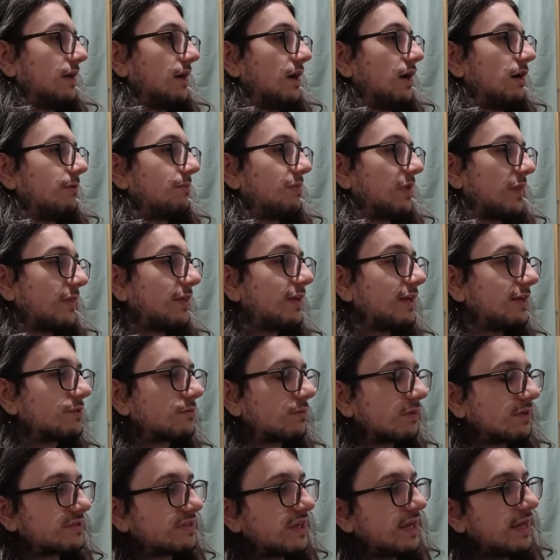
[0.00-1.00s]
But these
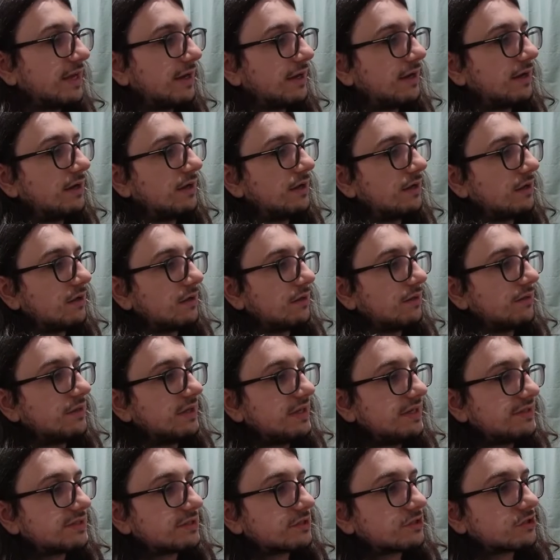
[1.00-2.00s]
ones here,
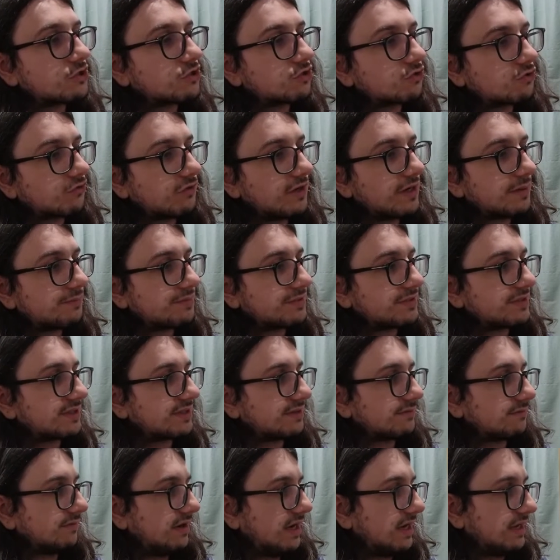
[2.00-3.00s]
these are scripts,
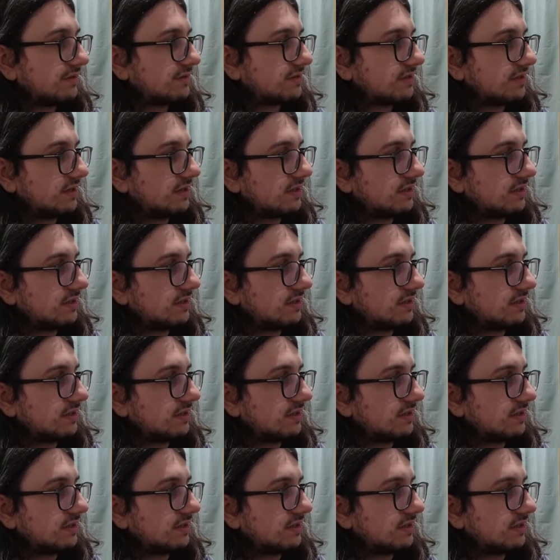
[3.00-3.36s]
right?